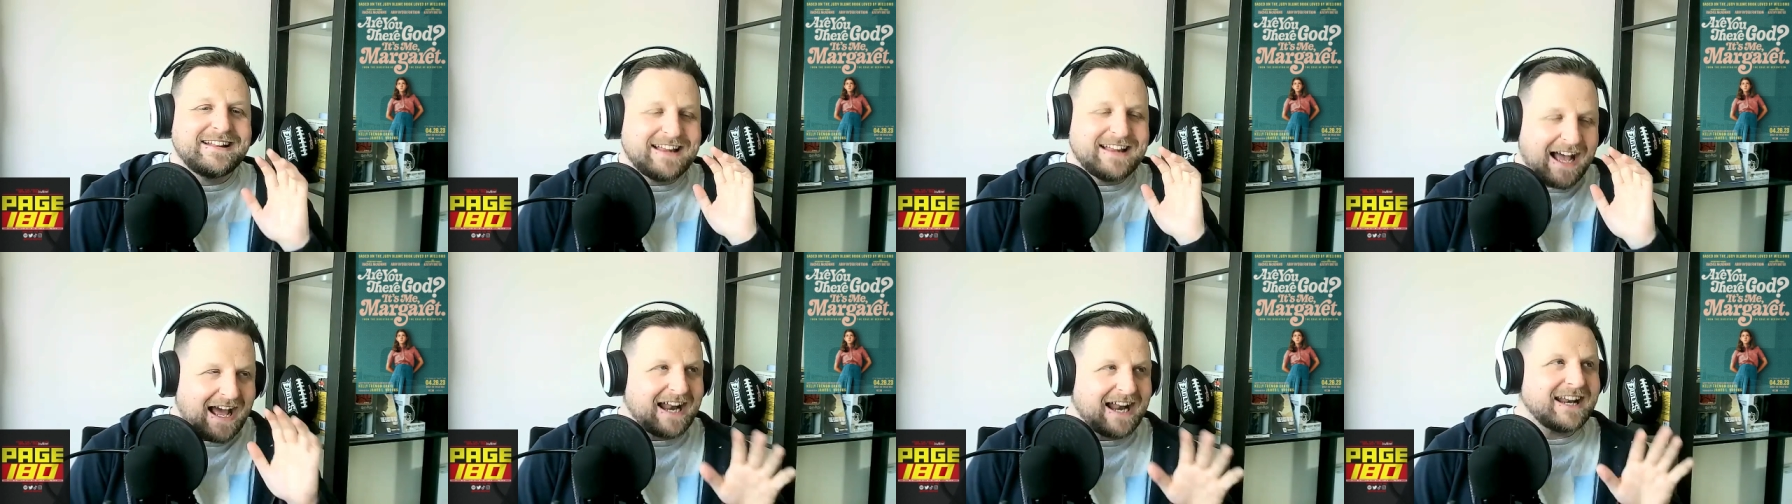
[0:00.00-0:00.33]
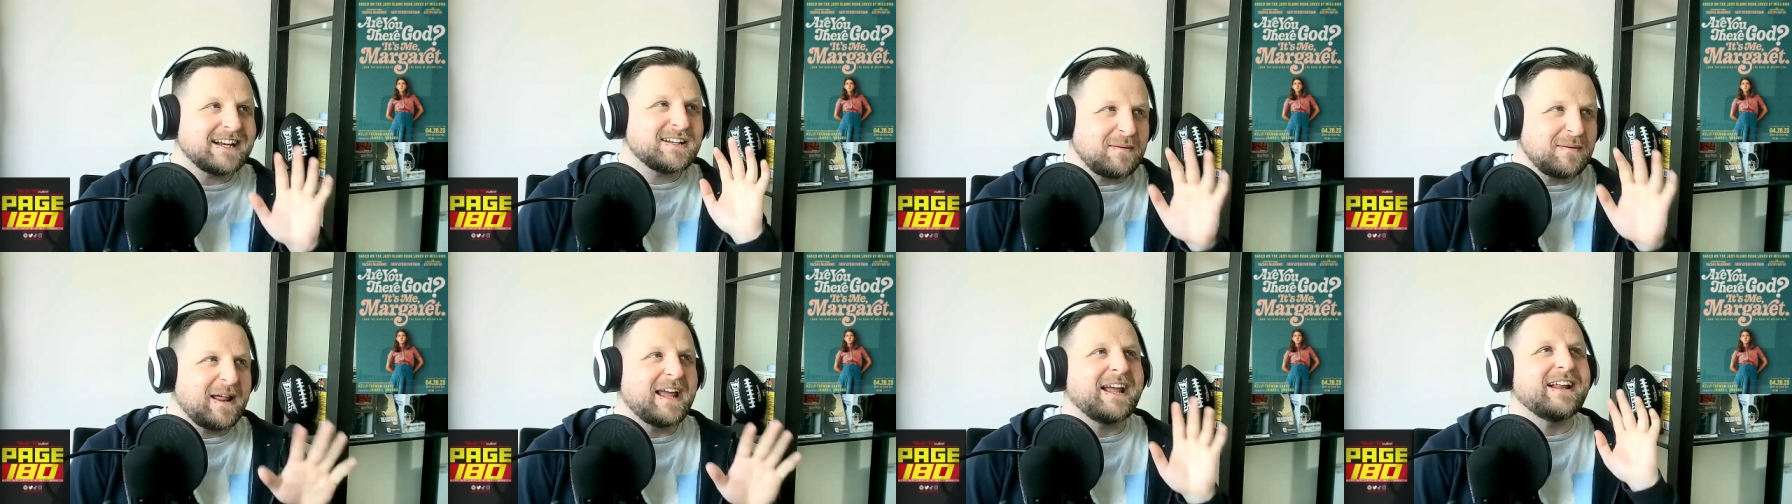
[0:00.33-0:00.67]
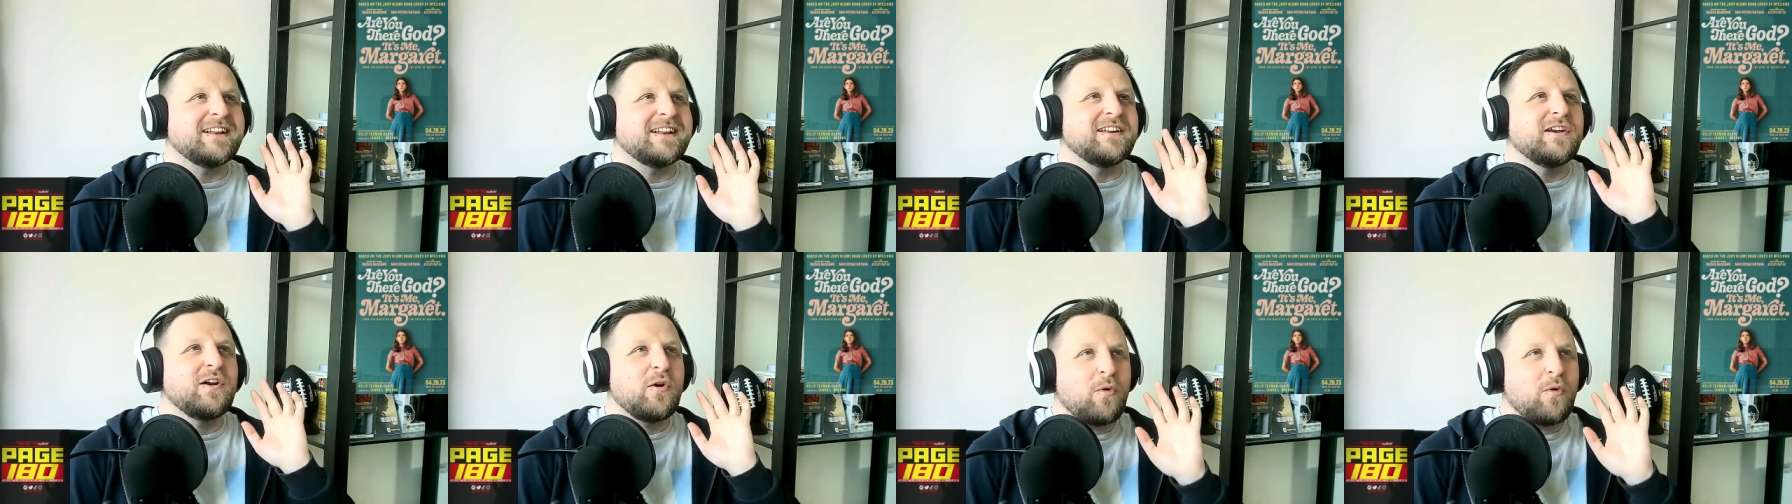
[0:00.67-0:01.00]
That
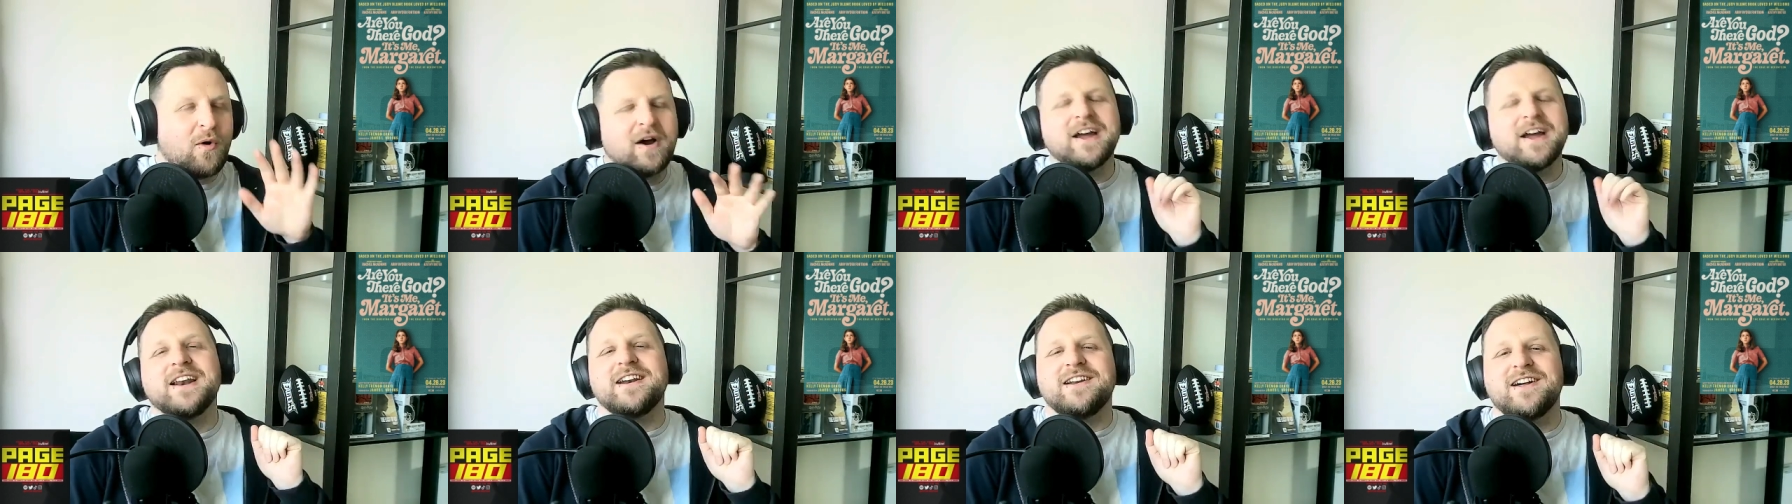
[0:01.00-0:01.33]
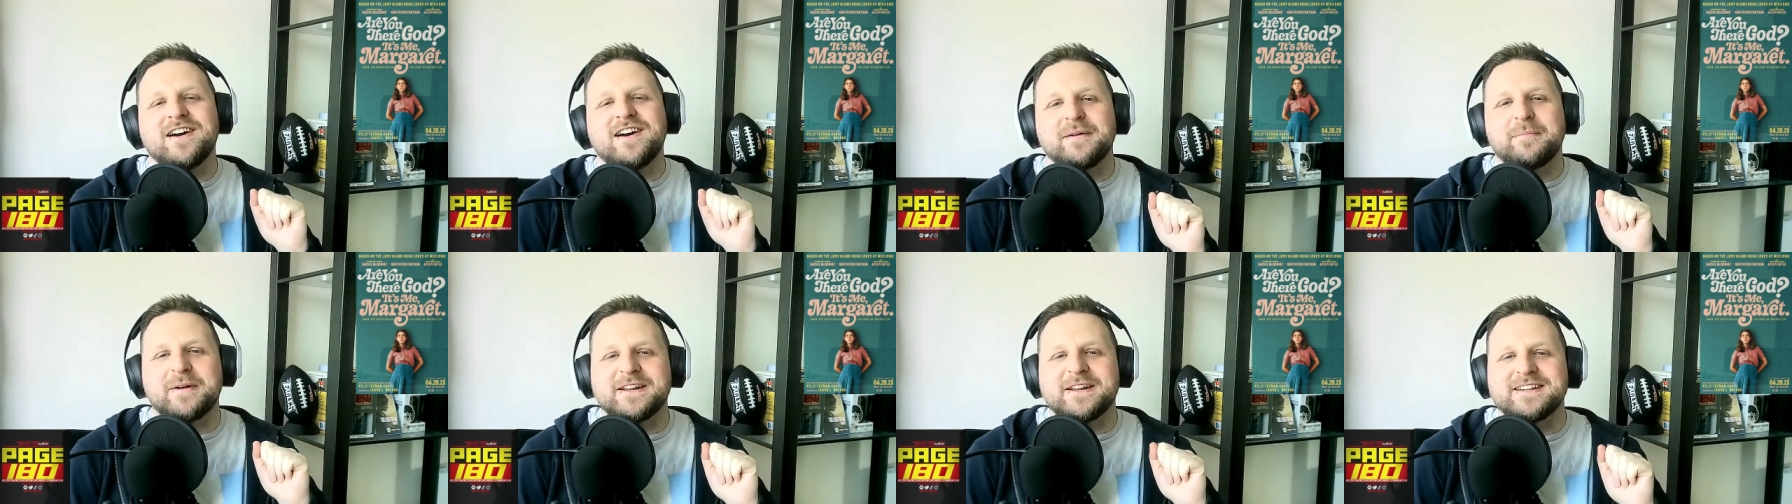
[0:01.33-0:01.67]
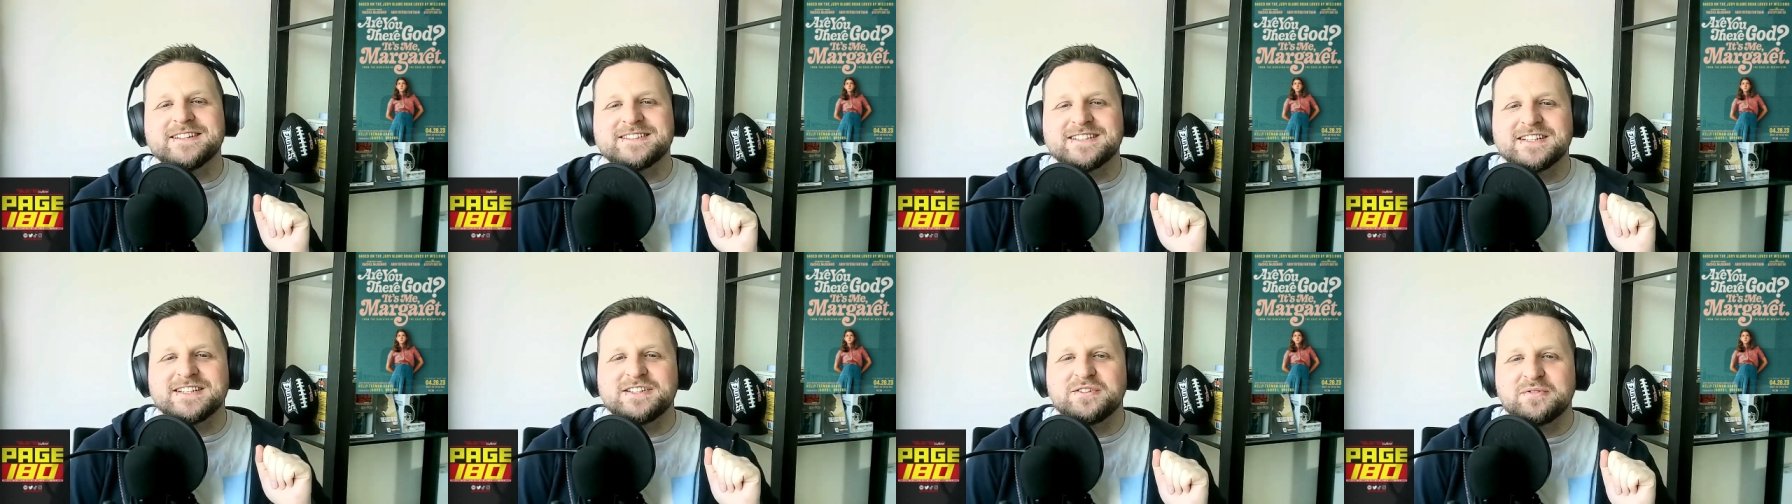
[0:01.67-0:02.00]
explained quite a lot about
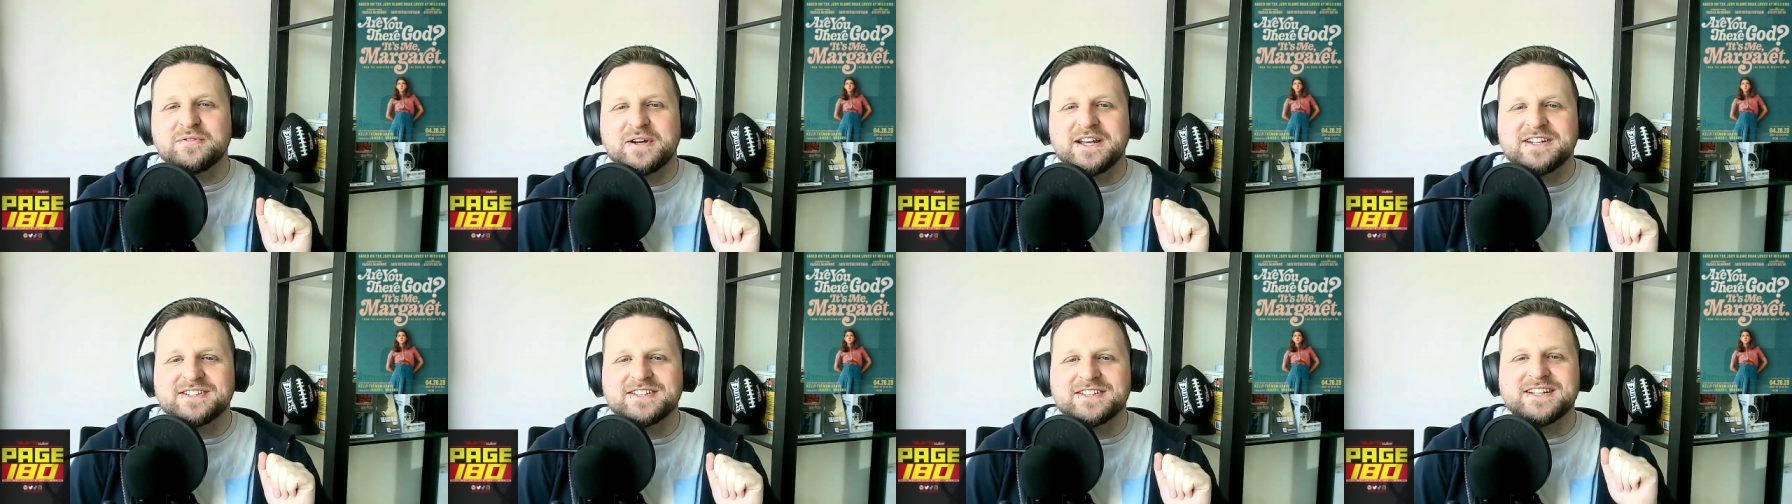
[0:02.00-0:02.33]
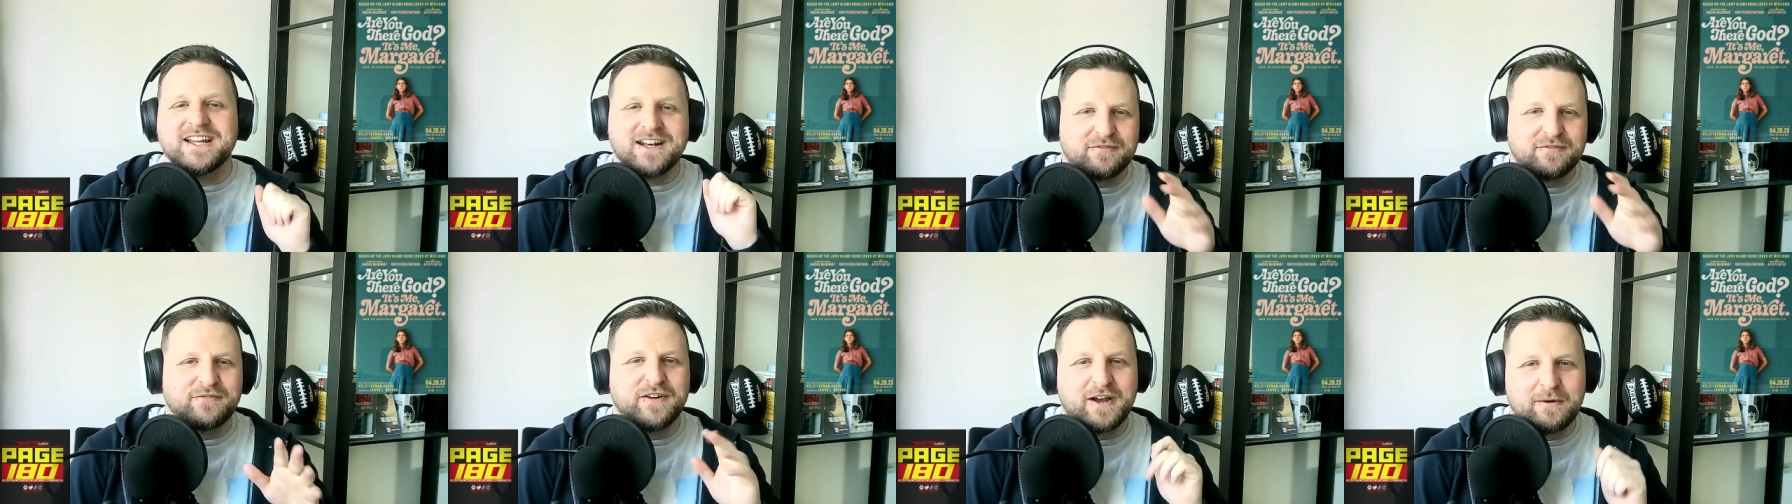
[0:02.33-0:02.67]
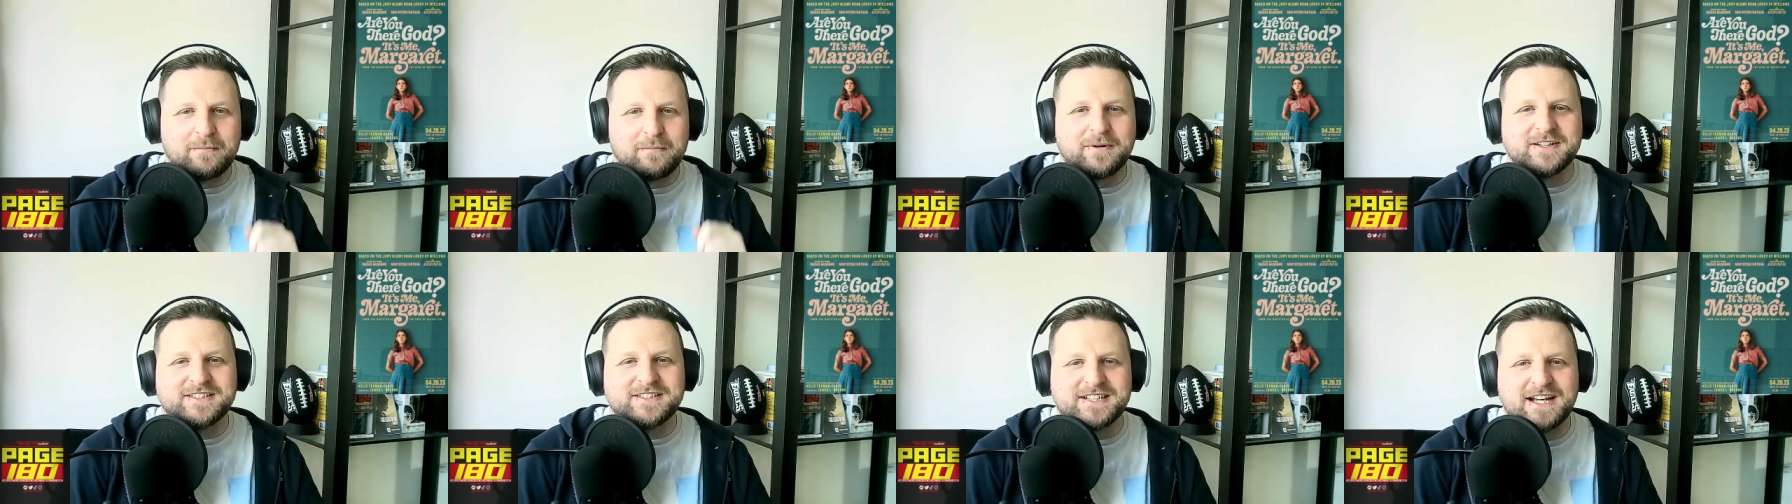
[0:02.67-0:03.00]
the situation that I
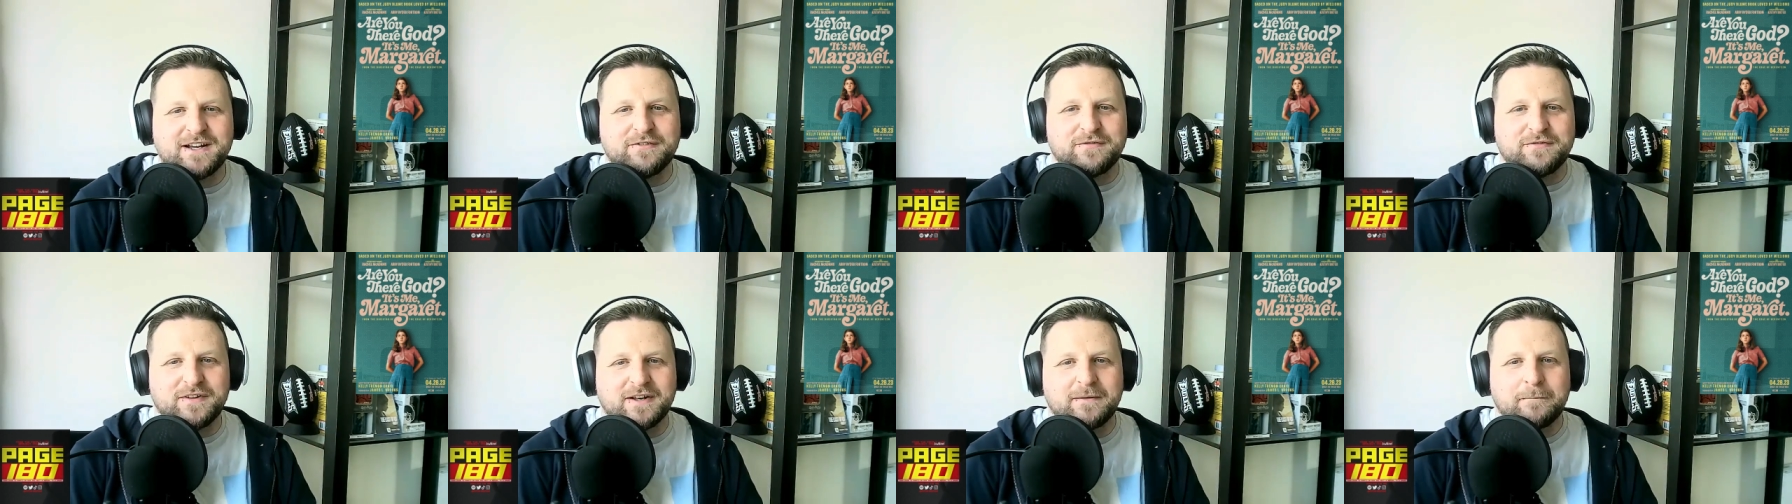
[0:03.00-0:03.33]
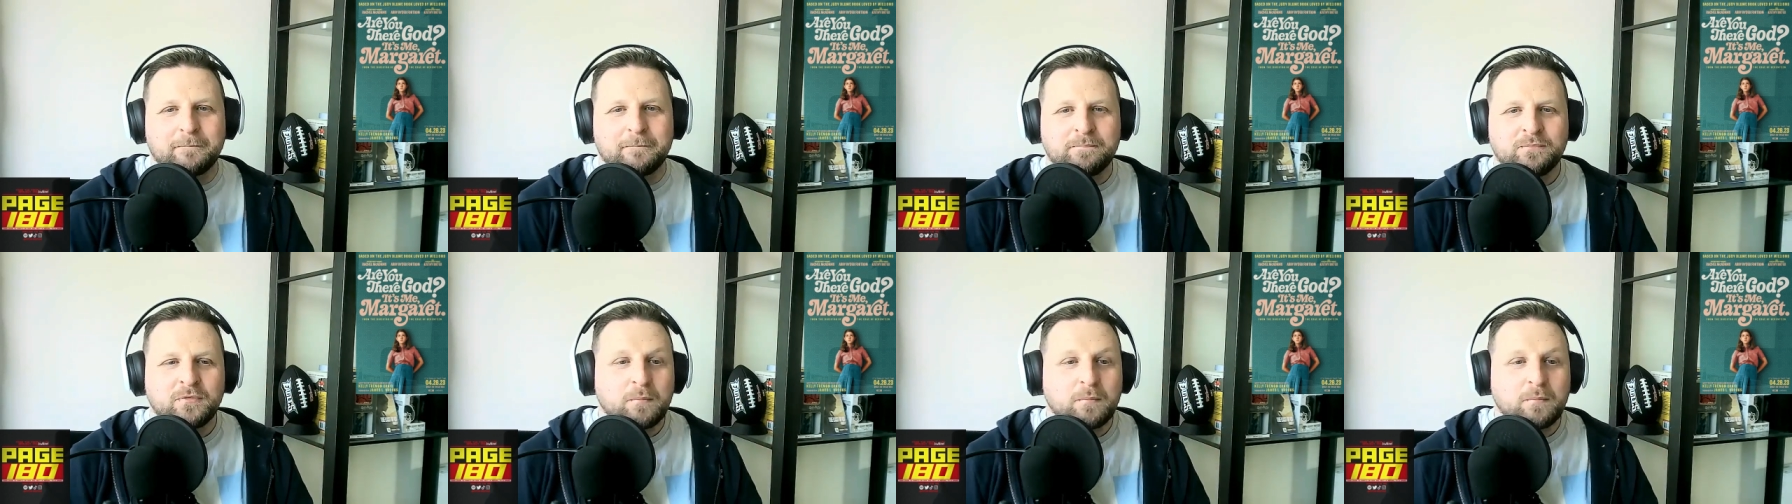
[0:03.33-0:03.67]
found myself in.